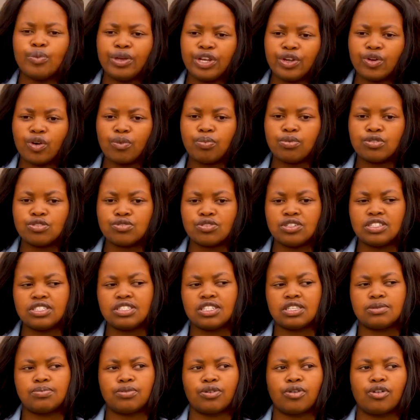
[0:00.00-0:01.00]
many
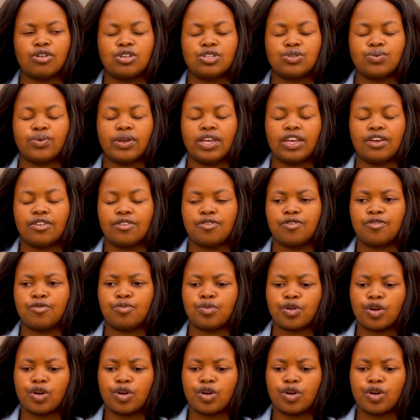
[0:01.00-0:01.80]
opportunities because we have